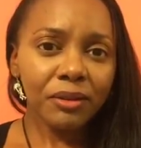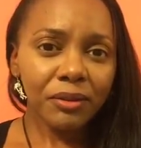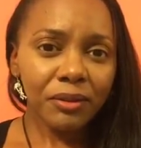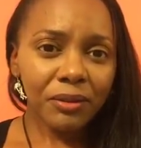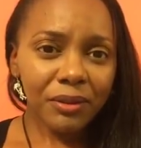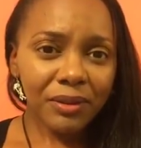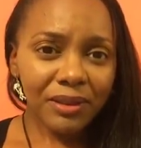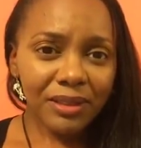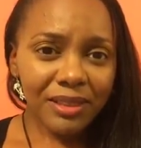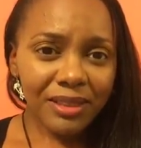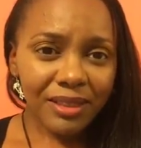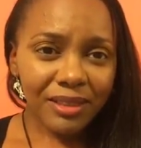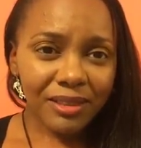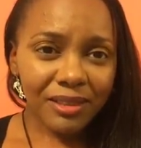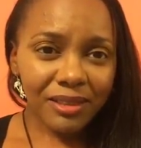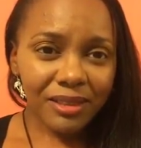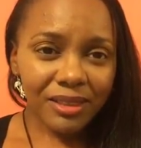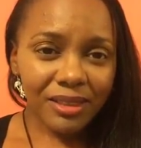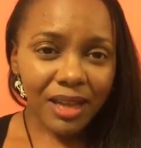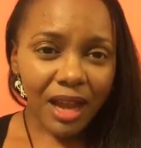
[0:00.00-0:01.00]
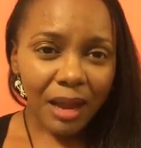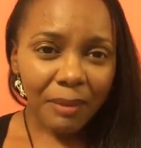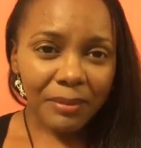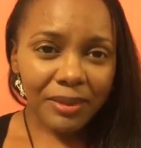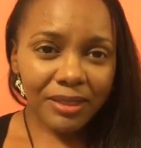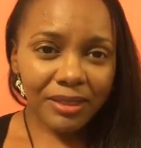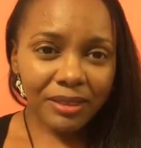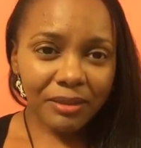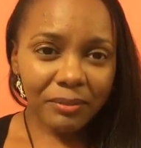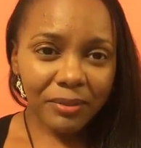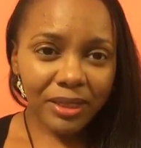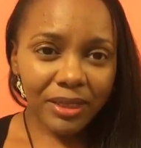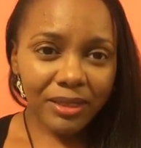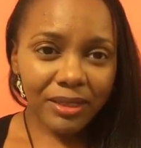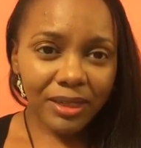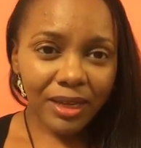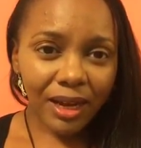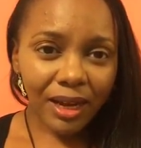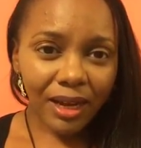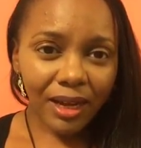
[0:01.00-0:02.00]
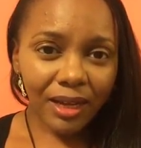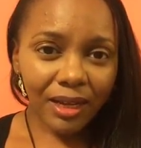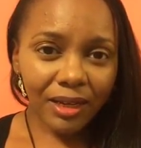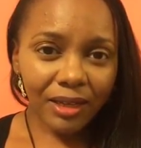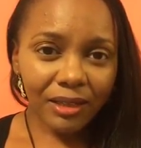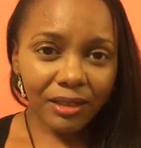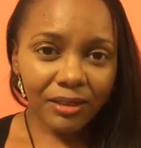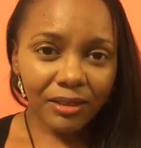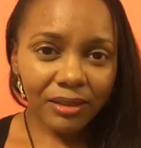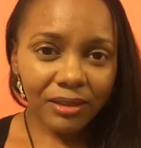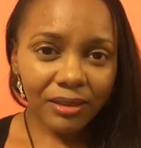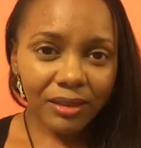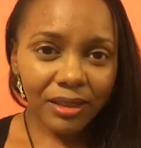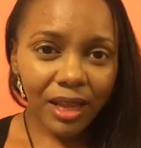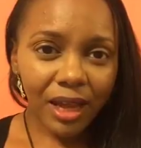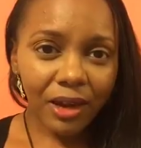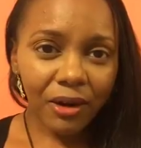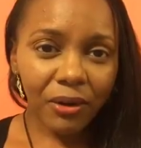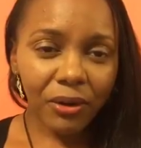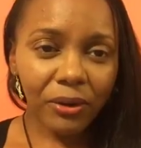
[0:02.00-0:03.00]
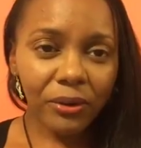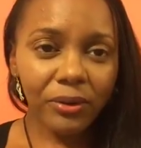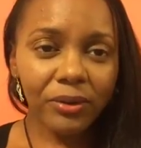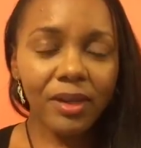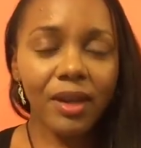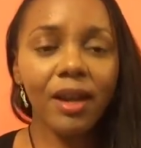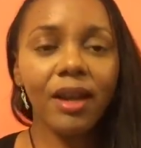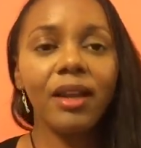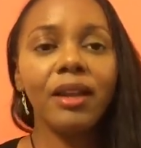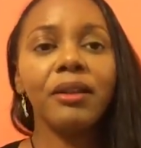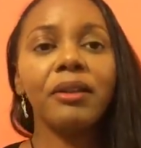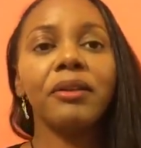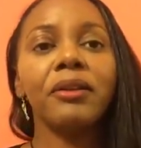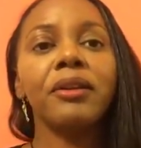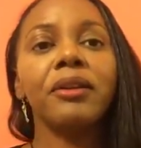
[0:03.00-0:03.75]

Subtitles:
He says Yamasee men died? Not all died?